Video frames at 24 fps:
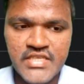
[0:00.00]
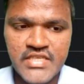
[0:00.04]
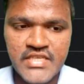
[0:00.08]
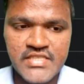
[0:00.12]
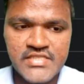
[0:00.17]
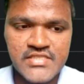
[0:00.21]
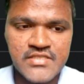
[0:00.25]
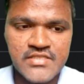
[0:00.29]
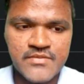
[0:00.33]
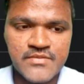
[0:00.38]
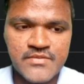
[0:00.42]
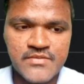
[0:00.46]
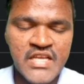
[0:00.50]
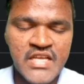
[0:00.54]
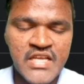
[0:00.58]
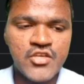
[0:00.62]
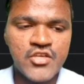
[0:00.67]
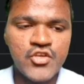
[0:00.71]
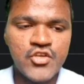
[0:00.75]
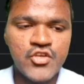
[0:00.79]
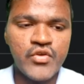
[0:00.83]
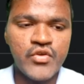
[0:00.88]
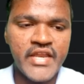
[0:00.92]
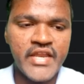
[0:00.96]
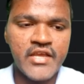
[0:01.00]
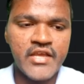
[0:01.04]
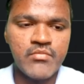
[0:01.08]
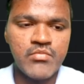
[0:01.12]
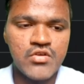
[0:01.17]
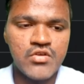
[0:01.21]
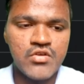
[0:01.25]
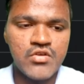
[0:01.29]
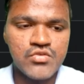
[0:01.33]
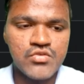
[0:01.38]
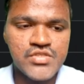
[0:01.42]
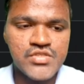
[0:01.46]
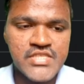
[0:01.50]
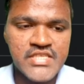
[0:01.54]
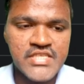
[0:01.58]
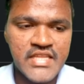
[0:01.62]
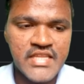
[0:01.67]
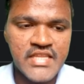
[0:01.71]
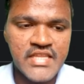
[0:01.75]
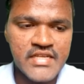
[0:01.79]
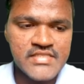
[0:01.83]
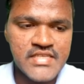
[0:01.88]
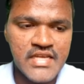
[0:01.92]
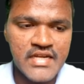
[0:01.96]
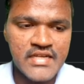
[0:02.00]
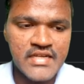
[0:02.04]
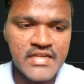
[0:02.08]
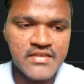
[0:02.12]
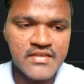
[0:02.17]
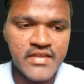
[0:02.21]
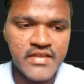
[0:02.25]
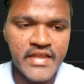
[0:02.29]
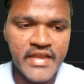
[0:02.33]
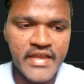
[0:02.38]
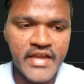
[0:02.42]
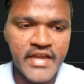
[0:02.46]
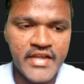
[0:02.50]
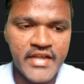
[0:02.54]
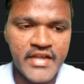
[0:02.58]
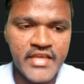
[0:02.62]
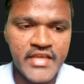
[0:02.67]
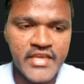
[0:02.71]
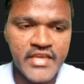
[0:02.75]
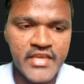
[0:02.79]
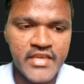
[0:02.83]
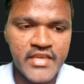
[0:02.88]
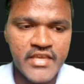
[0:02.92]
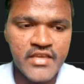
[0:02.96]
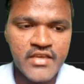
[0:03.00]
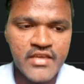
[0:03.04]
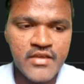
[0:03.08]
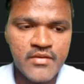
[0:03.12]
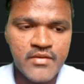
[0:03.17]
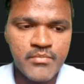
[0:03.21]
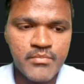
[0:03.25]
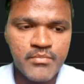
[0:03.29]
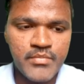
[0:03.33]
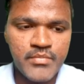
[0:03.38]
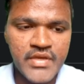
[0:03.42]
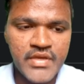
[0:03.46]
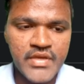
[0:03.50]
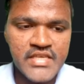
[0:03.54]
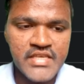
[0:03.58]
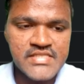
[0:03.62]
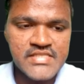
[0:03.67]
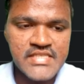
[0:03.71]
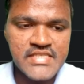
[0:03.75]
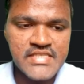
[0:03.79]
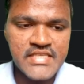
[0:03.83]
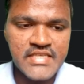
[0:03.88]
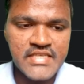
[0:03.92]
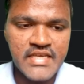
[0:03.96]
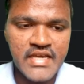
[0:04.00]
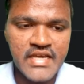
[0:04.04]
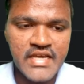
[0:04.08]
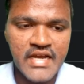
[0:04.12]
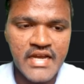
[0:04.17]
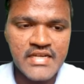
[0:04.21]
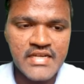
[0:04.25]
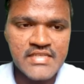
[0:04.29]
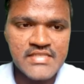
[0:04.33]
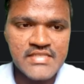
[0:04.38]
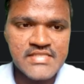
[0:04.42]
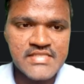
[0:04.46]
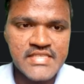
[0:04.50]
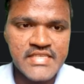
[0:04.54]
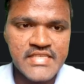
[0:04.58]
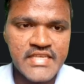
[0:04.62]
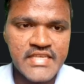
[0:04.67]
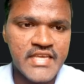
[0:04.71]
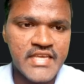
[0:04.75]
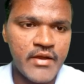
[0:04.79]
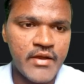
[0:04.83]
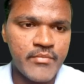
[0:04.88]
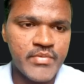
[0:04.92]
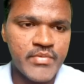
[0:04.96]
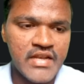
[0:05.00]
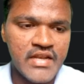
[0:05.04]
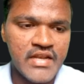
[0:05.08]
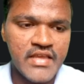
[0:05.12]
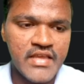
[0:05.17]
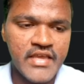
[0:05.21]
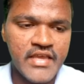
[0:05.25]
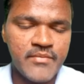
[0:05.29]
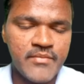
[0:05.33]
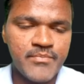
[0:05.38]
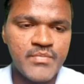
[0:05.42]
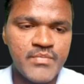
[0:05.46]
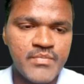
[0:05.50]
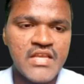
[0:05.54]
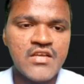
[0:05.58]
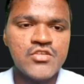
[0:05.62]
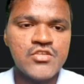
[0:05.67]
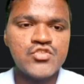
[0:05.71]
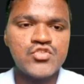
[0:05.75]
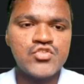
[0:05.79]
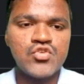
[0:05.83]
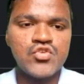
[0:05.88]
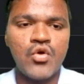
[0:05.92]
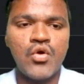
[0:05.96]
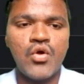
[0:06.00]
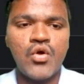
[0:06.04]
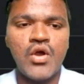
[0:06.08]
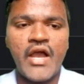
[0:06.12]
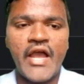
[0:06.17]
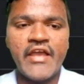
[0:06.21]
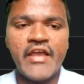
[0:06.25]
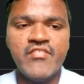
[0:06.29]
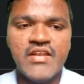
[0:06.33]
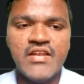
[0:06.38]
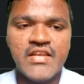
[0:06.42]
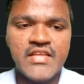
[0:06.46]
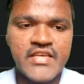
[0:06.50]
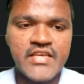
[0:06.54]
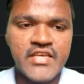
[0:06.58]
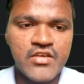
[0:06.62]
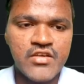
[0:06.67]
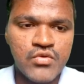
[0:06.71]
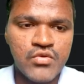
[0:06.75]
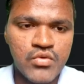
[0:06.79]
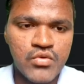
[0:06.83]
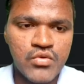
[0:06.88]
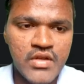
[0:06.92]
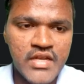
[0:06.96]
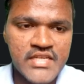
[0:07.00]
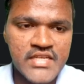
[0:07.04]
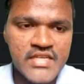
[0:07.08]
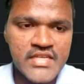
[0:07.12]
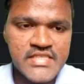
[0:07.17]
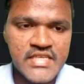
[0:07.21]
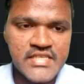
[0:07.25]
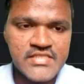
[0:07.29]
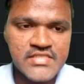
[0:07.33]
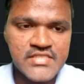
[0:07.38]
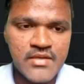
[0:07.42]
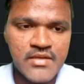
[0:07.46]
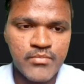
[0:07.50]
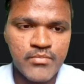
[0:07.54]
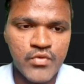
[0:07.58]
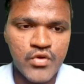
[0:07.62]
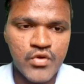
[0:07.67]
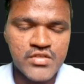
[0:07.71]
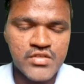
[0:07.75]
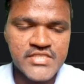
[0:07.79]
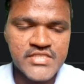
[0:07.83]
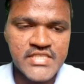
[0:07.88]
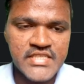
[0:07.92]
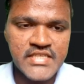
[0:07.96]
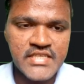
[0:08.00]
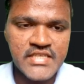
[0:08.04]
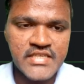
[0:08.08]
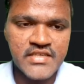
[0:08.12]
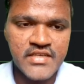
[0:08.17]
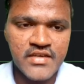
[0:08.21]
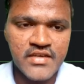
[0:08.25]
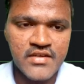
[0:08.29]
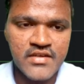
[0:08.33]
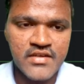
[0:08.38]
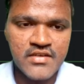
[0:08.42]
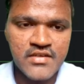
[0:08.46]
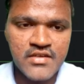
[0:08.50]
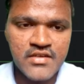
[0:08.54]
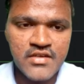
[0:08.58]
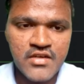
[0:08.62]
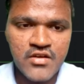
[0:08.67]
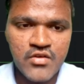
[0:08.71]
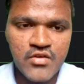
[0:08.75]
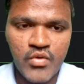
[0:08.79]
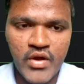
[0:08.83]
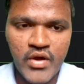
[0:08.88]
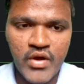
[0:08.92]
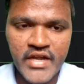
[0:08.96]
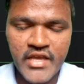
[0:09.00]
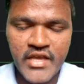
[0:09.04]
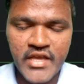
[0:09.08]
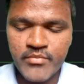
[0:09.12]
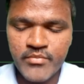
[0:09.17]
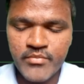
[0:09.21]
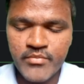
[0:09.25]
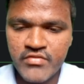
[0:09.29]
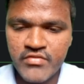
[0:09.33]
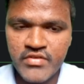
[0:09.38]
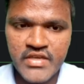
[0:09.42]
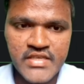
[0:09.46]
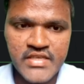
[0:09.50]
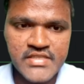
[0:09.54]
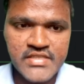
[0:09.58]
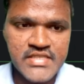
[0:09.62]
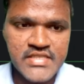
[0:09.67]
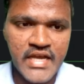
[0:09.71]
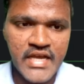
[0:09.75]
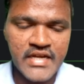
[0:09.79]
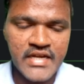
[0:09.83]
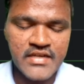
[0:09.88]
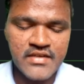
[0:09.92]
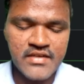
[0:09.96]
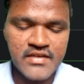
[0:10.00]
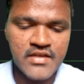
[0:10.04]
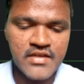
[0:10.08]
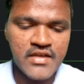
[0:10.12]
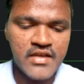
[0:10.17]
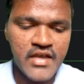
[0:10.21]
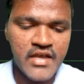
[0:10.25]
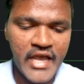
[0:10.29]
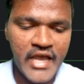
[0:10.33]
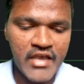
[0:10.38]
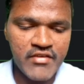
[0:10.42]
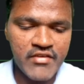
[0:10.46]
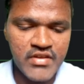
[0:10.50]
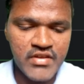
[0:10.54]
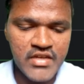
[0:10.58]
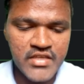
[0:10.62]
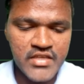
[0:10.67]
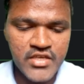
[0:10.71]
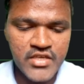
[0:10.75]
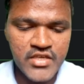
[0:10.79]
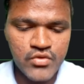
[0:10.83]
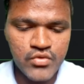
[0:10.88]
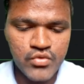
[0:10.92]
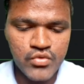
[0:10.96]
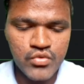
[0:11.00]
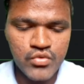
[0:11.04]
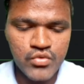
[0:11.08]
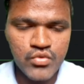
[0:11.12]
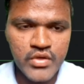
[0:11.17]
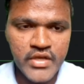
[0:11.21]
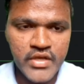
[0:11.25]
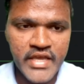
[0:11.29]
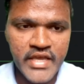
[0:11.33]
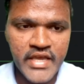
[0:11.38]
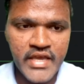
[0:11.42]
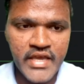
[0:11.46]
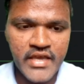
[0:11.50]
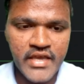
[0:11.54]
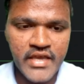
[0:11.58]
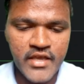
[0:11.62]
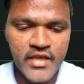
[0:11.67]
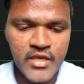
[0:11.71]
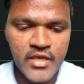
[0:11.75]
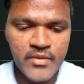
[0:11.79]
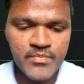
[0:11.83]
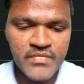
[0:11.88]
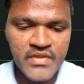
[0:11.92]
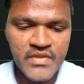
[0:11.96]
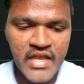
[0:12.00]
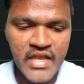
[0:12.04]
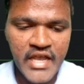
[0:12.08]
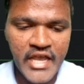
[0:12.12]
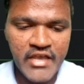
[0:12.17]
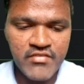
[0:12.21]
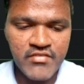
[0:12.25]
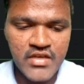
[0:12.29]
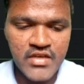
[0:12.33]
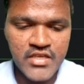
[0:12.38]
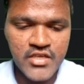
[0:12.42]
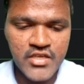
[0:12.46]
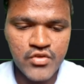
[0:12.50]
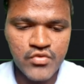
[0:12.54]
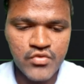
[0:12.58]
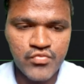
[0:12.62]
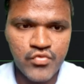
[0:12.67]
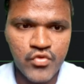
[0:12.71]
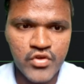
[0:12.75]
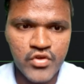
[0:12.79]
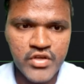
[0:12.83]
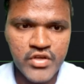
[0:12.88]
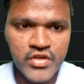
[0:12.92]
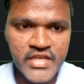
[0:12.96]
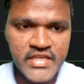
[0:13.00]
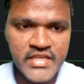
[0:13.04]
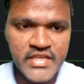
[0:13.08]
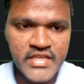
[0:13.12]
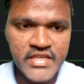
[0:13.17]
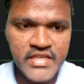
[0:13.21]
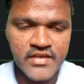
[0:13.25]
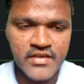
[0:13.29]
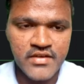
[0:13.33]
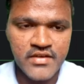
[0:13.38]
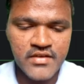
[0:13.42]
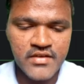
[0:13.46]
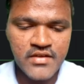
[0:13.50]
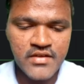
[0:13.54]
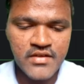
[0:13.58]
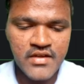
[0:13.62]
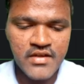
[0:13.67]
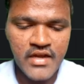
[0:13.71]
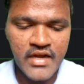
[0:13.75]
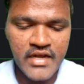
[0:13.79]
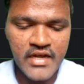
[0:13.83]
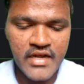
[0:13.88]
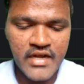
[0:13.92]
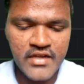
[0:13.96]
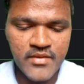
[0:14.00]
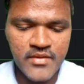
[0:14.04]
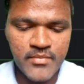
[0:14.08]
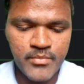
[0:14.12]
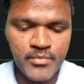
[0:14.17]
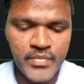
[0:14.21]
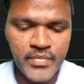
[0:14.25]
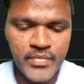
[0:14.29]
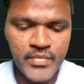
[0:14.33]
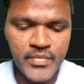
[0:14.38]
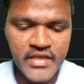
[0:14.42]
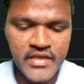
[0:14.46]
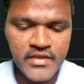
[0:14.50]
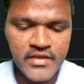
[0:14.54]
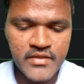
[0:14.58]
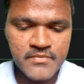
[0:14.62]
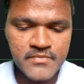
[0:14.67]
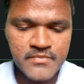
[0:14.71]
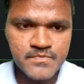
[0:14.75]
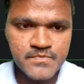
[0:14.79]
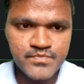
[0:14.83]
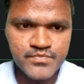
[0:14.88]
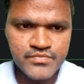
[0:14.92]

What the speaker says: this, you can able to see the result A, D, B, C and C capital A. So I will give, let's say, some more string here. What I'm giving is that I will give A, I will give 14 here, and B,